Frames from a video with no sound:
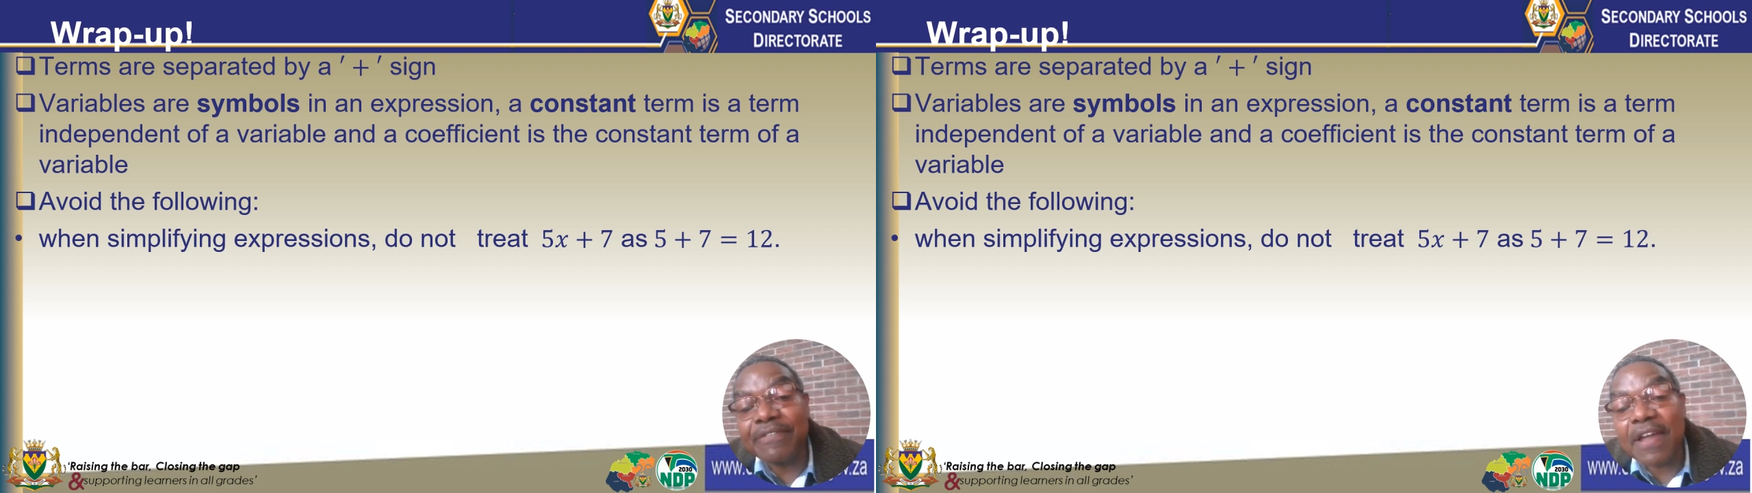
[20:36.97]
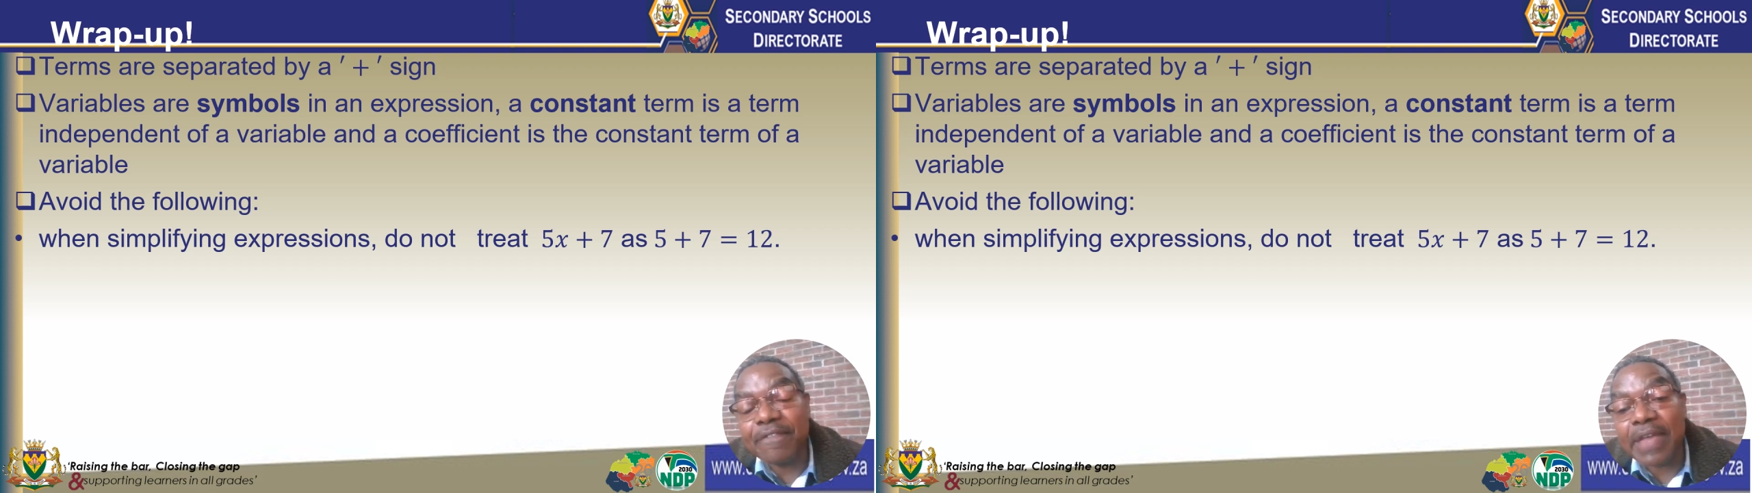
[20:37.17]

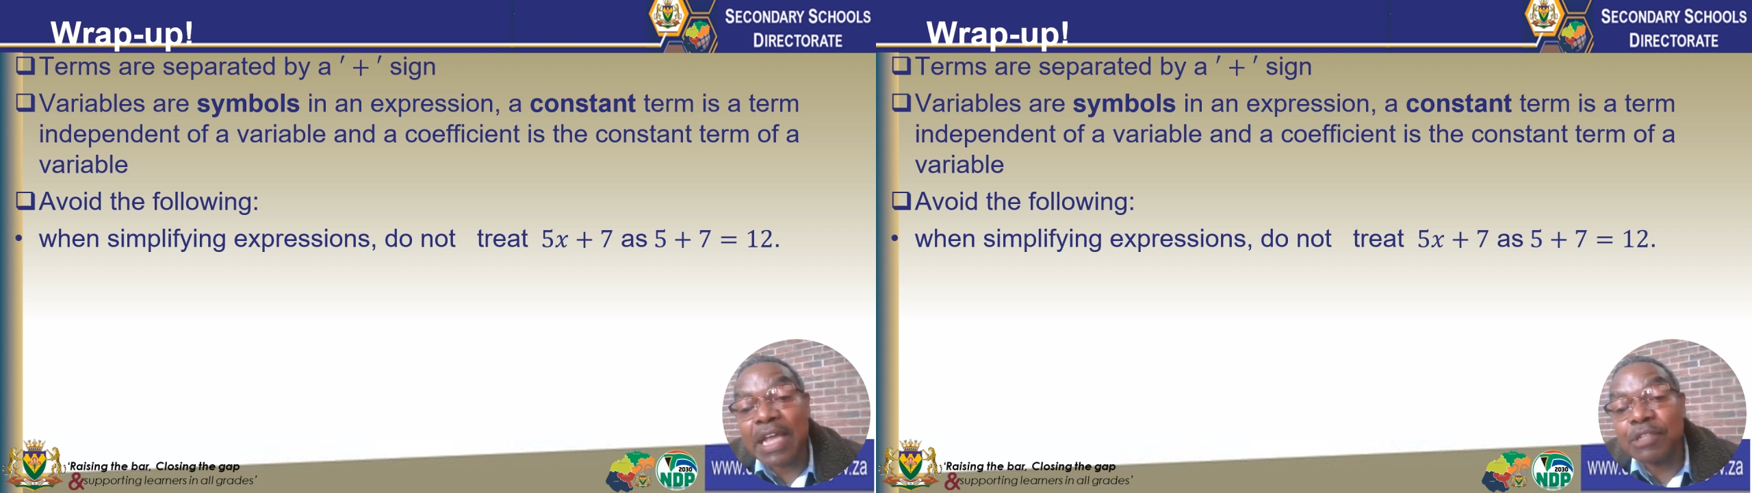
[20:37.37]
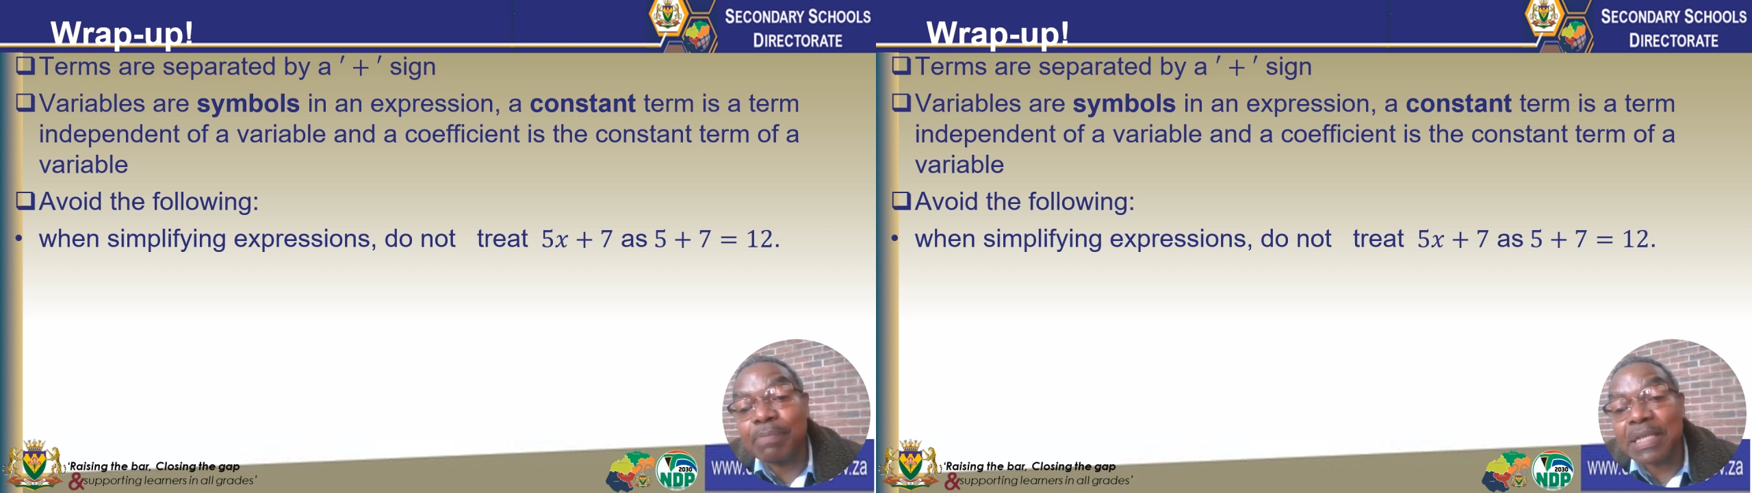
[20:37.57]

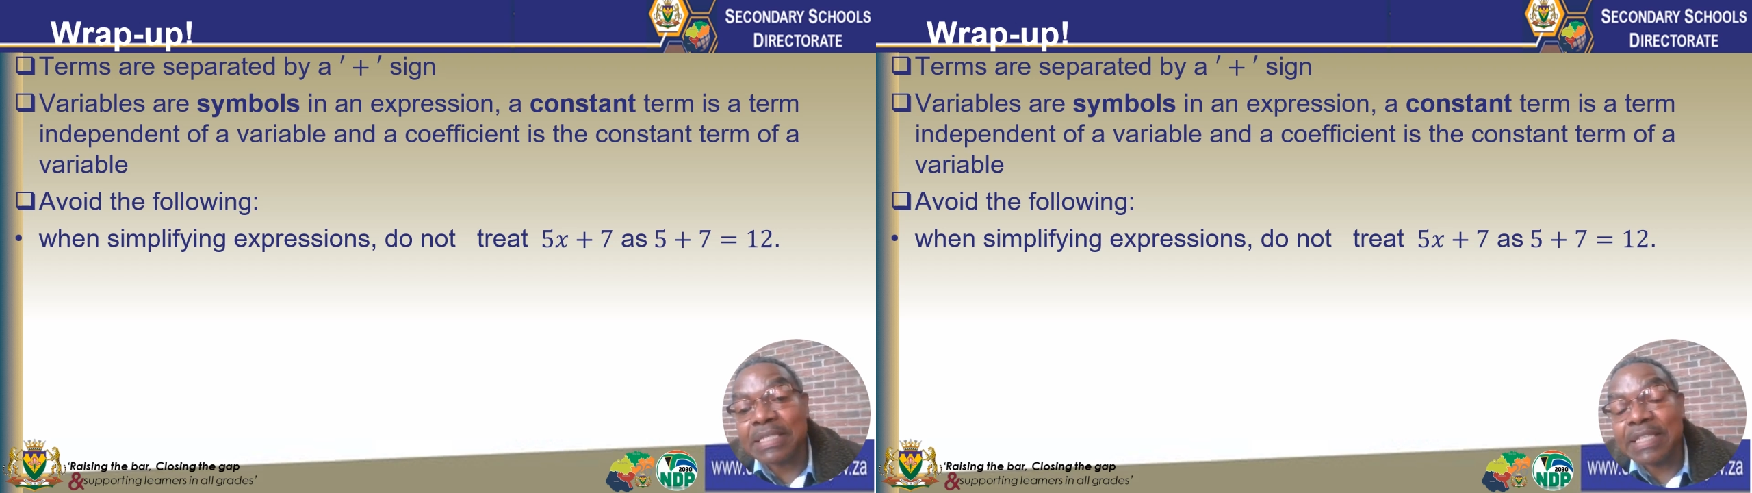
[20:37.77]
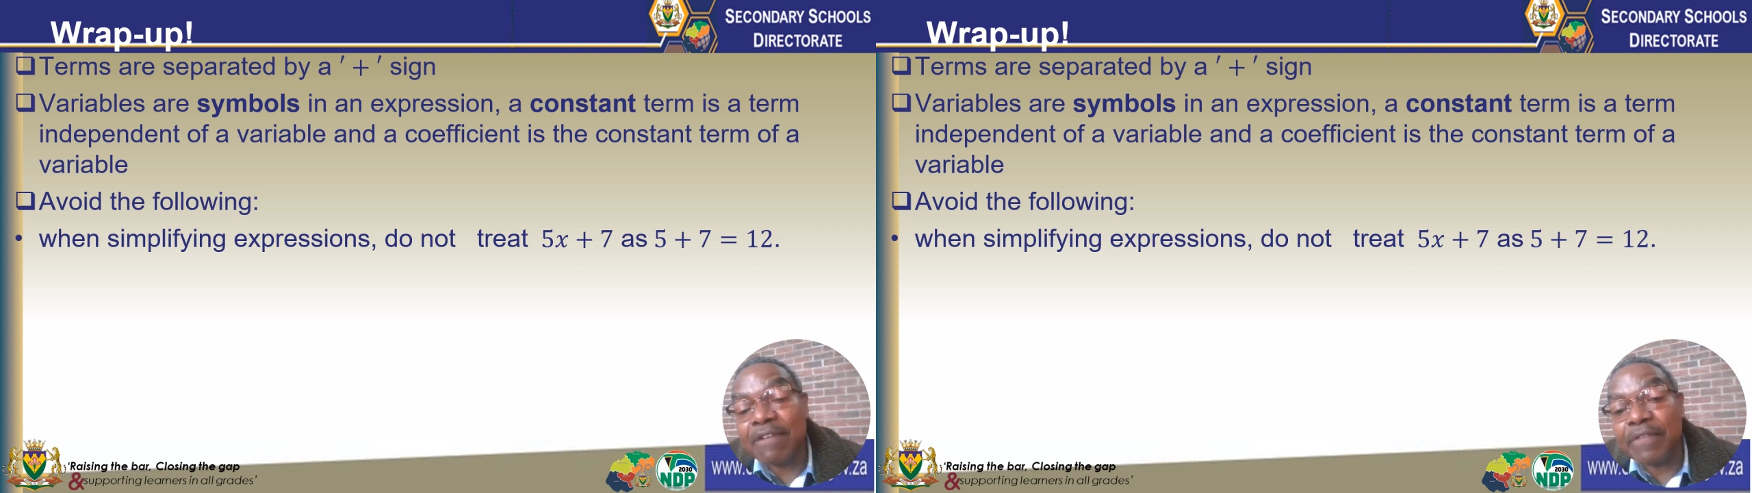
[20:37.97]
5x
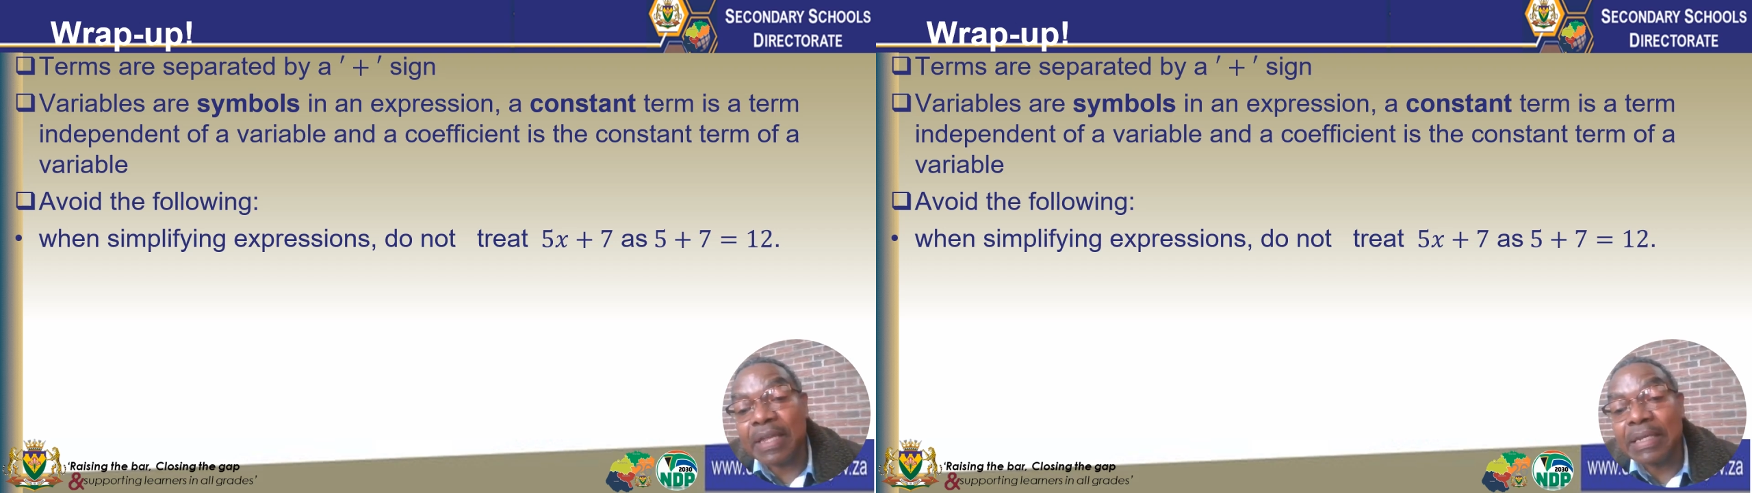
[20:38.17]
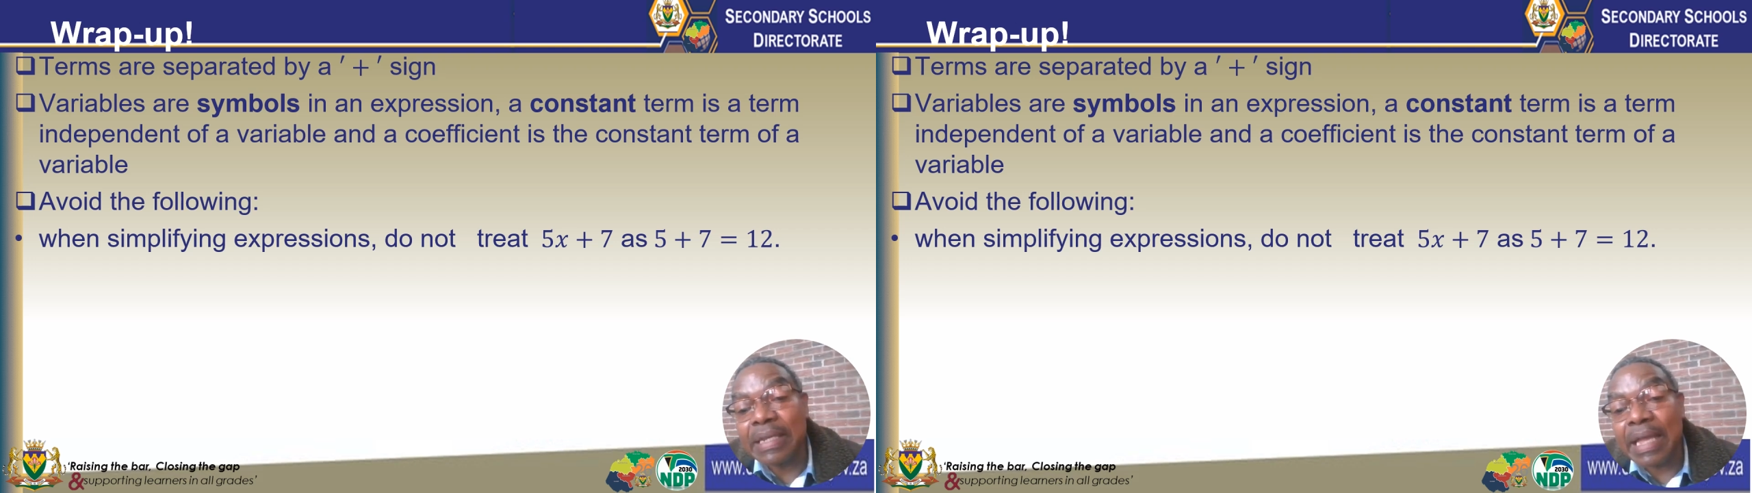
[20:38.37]
plus 7